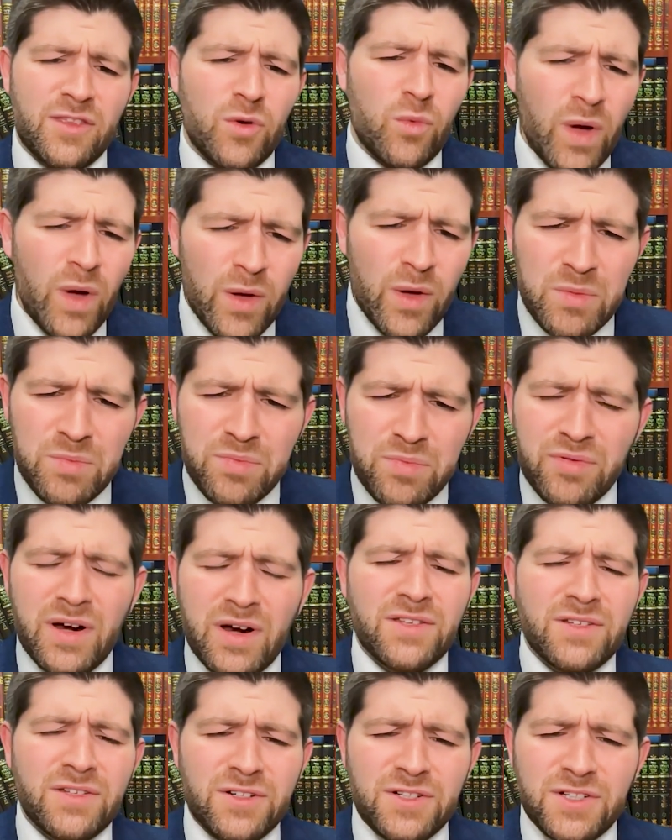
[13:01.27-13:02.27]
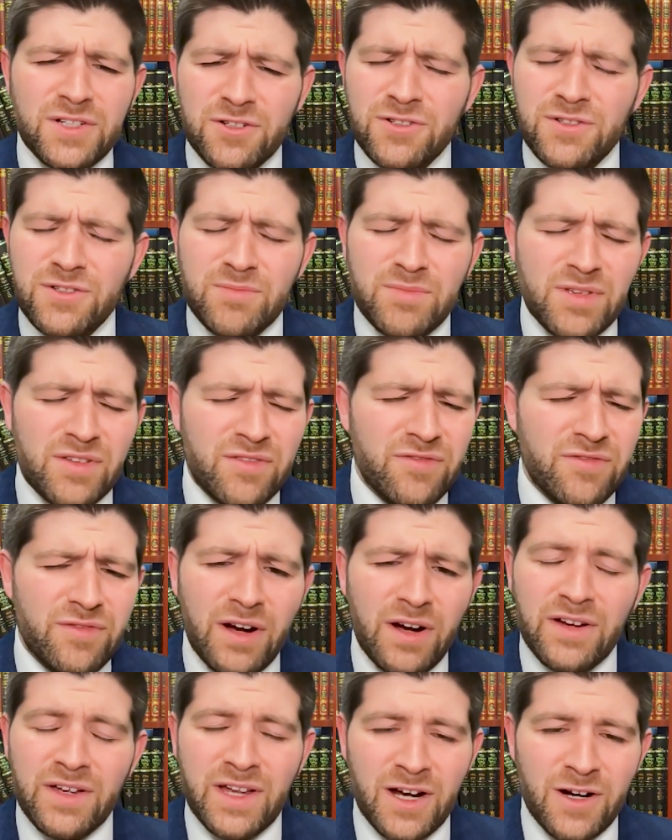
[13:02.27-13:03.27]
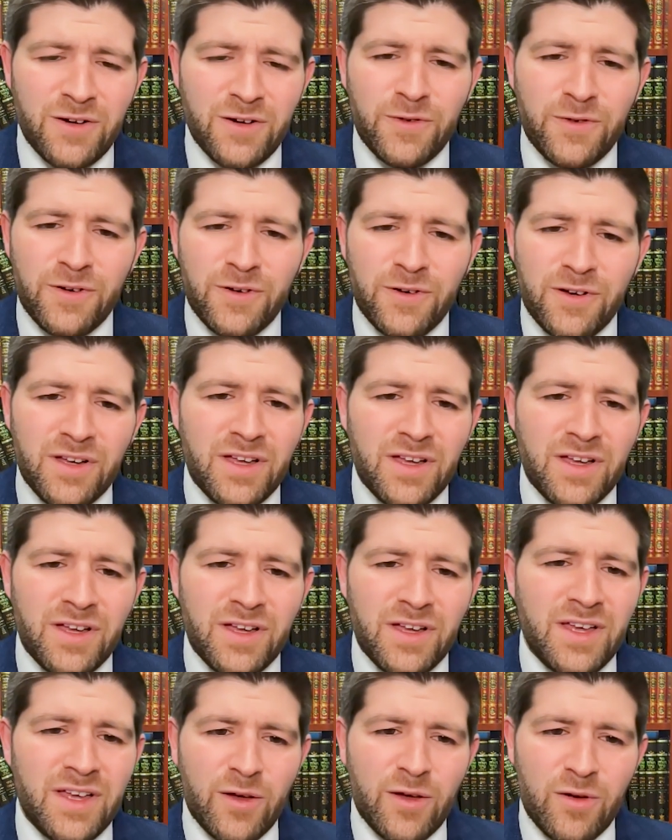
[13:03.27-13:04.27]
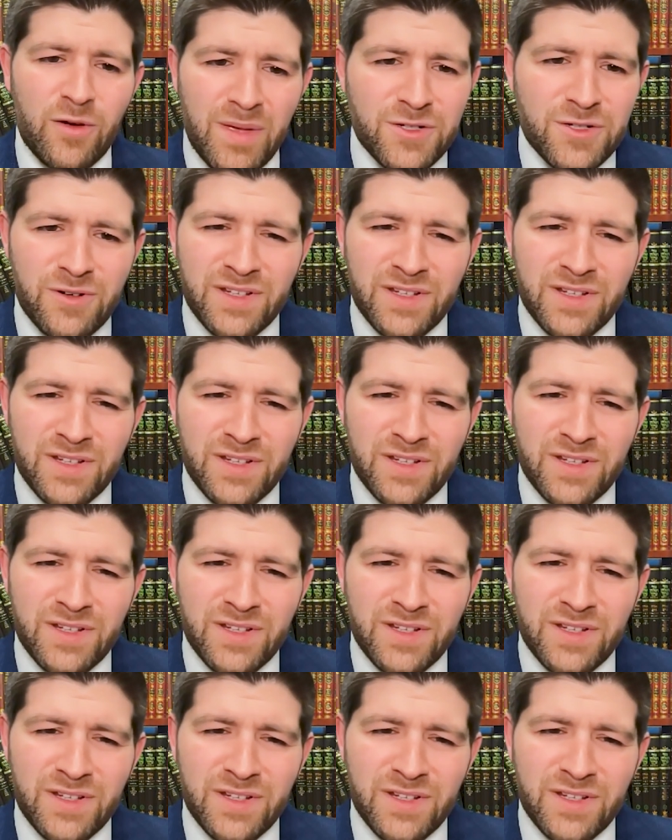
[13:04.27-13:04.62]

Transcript: the way we praise our children, being very careful and make sure it's